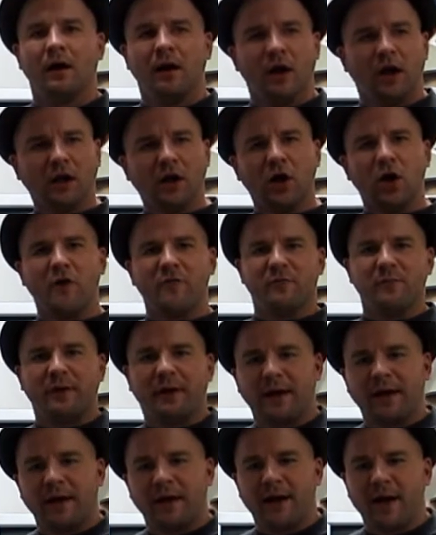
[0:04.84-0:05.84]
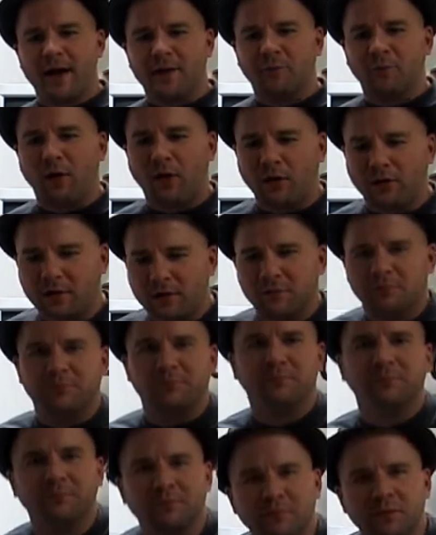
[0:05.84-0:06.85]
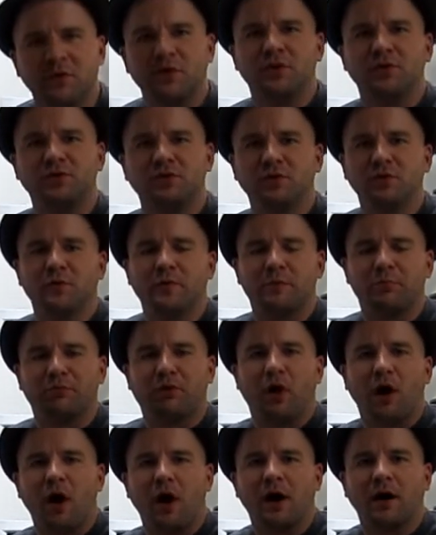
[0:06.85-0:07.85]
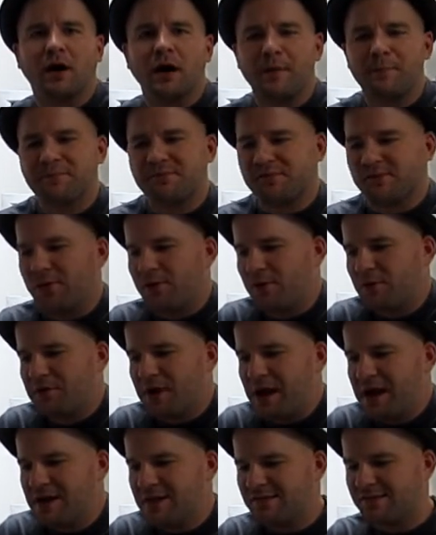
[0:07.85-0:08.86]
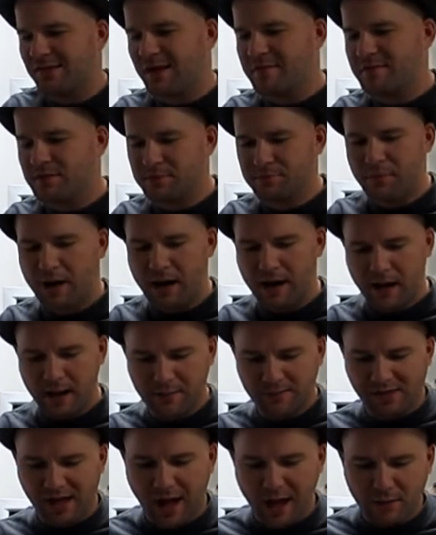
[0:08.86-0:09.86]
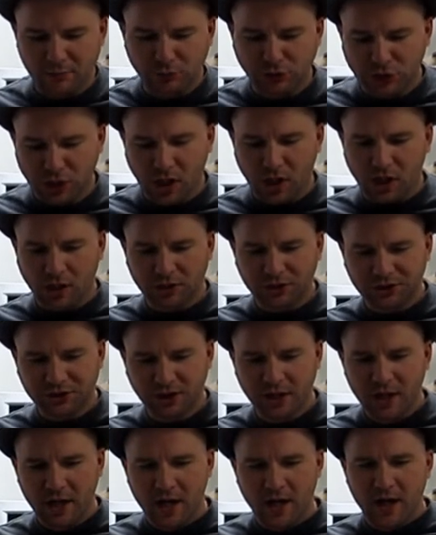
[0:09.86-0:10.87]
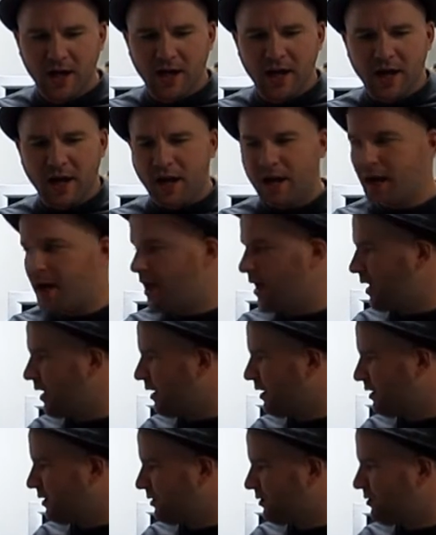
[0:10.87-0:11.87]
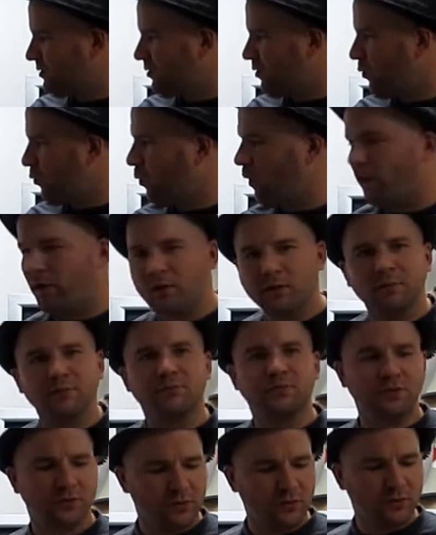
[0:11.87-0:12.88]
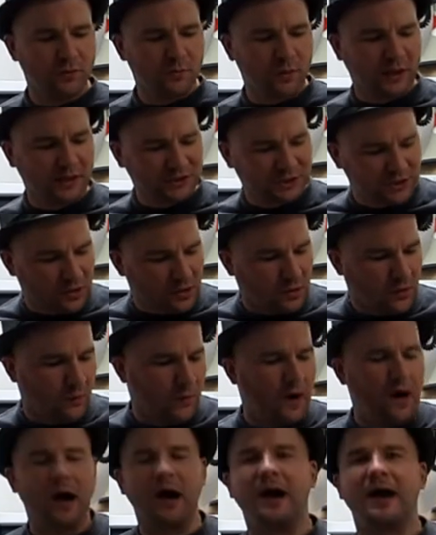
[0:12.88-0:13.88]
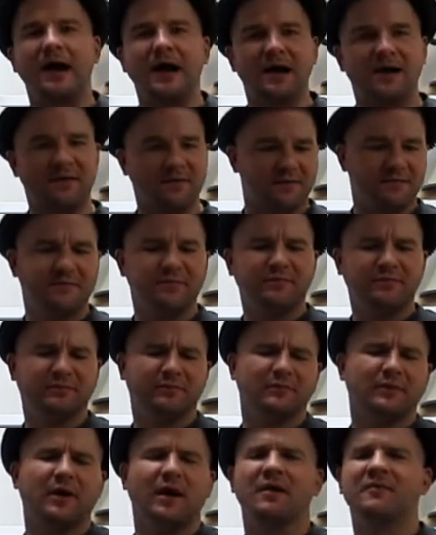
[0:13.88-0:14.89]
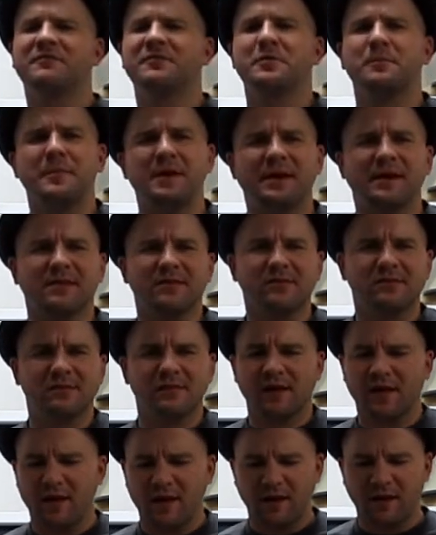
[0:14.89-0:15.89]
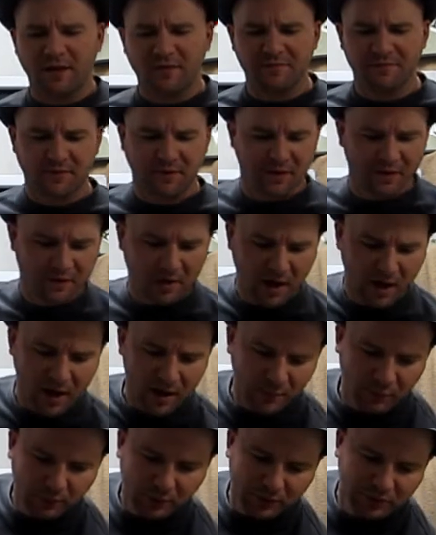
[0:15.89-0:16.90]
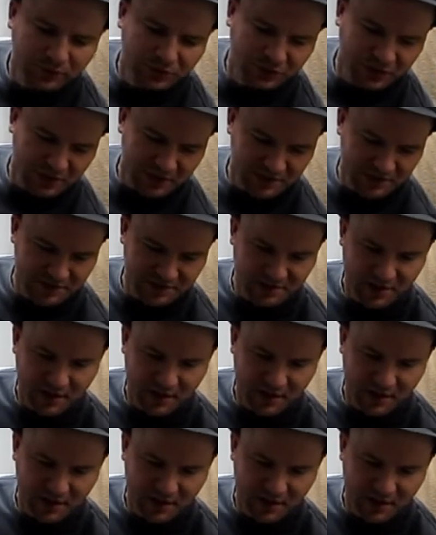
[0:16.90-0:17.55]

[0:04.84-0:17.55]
Hello everybody and welcome to The Brog, episode eighty-seven. My name's Adam Josh and welcome to my show. I have a few minutes and I figured I would just